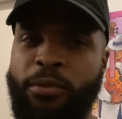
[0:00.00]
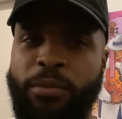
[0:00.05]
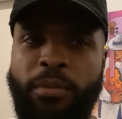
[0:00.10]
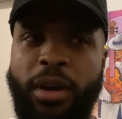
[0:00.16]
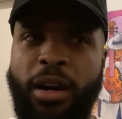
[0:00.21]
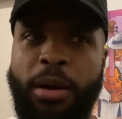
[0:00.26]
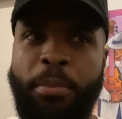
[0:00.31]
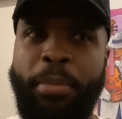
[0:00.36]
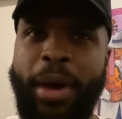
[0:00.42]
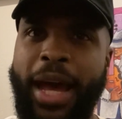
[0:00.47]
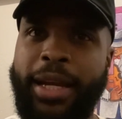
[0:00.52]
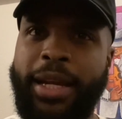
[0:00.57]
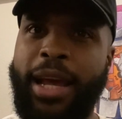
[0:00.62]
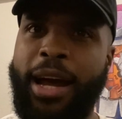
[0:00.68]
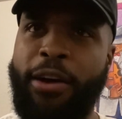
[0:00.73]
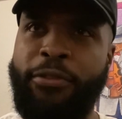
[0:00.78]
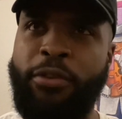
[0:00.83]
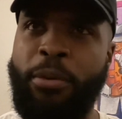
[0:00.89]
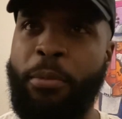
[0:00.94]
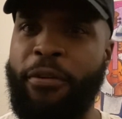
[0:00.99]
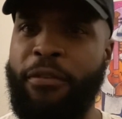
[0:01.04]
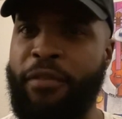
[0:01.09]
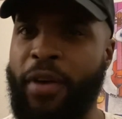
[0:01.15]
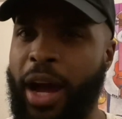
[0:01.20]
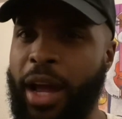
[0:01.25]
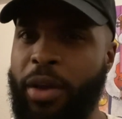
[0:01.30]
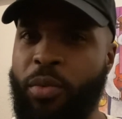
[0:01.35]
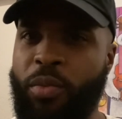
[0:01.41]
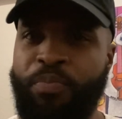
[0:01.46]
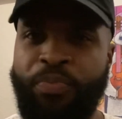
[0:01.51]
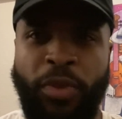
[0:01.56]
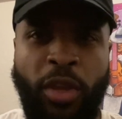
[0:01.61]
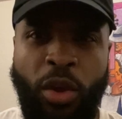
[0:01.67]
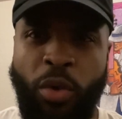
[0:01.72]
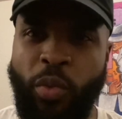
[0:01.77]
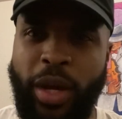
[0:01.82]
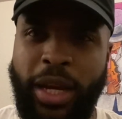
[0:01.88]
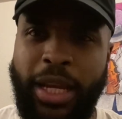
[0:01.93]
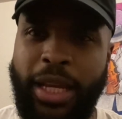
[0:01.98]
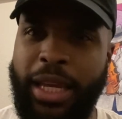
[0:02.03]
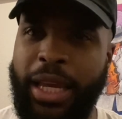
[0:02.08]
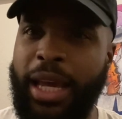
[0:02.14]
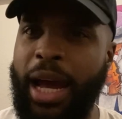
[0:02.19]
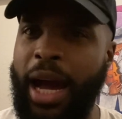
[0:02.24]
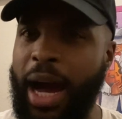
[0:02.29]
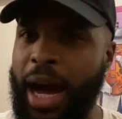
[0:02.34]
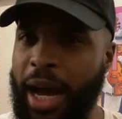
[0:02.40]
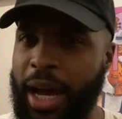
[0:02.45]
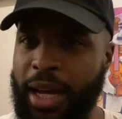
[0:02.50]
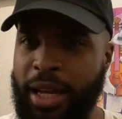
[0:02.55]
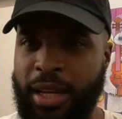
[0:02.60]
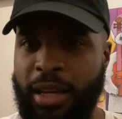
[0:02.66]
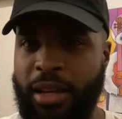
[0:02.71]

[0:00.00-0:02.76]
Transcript: uh, back down from a fight when it get hot.